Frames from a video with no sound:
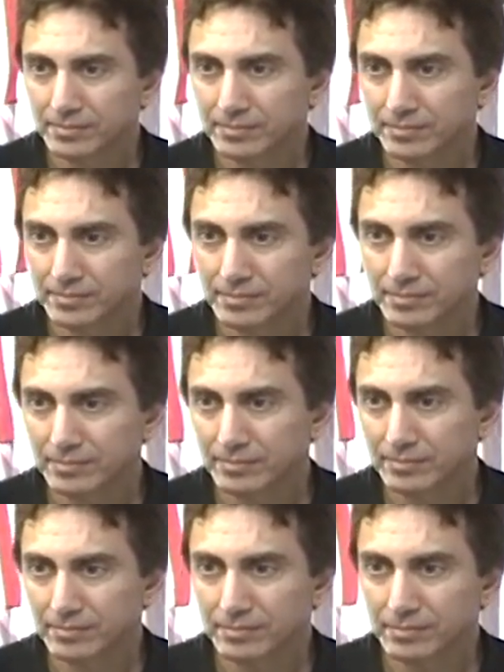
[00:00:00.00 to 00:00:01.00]
under
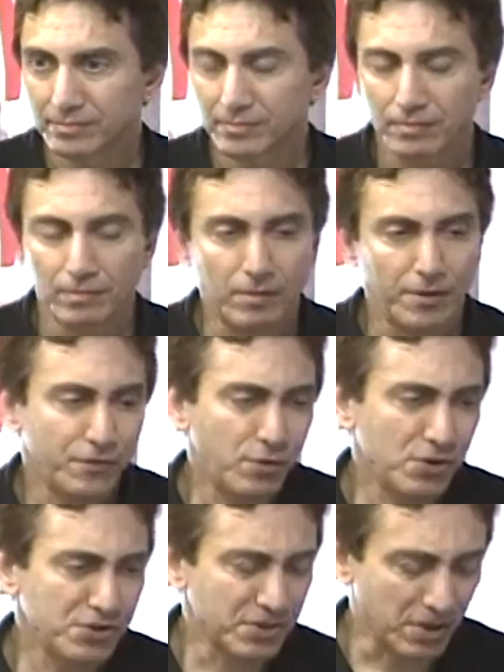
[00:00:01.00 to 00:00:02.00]
God's economics. Of
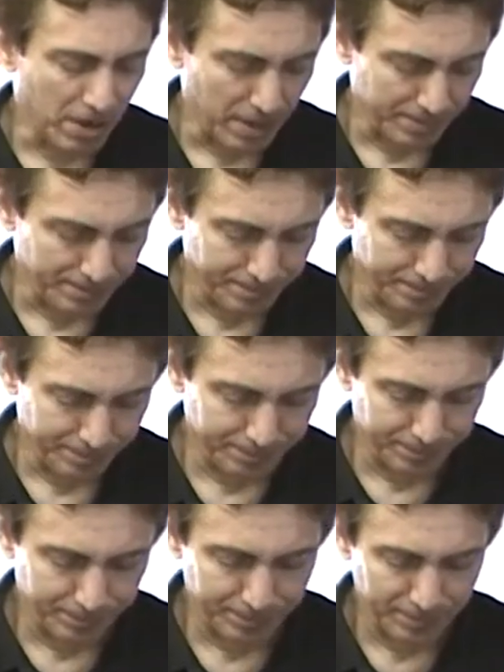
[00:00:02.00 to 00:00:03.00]
course not. In the
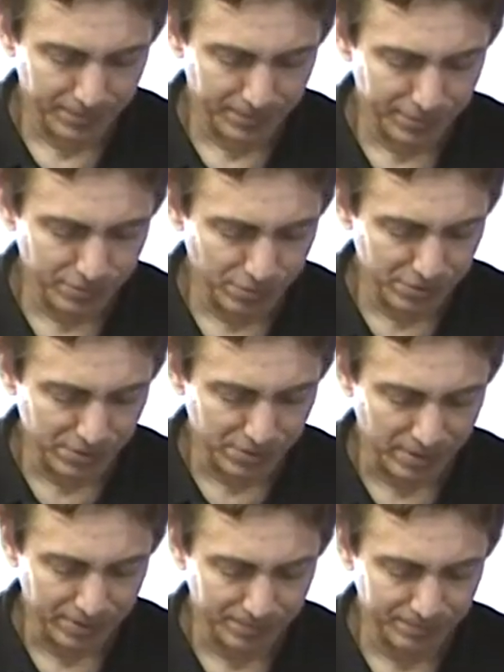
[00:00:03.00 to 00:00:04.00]
millennium. Of course
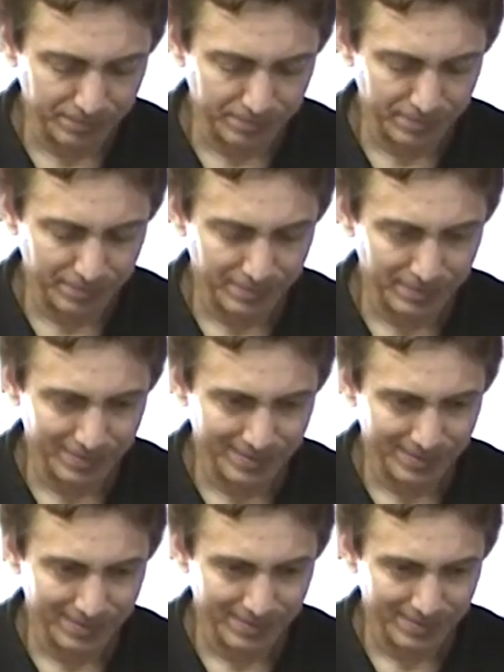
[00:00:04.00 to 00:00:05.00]
not. They will not
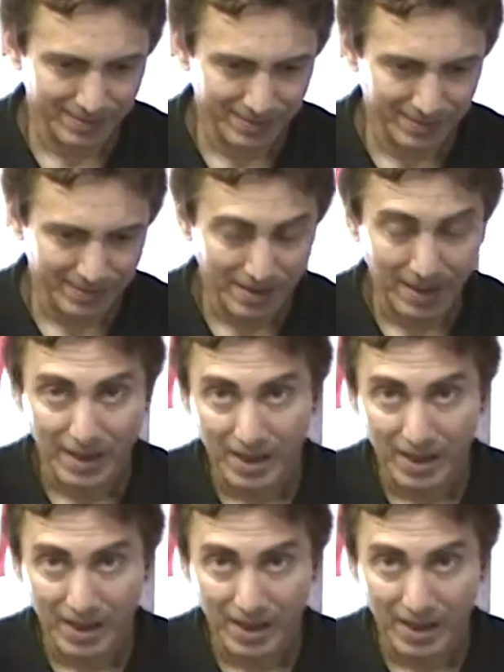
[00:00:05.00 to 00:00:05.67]
be happening.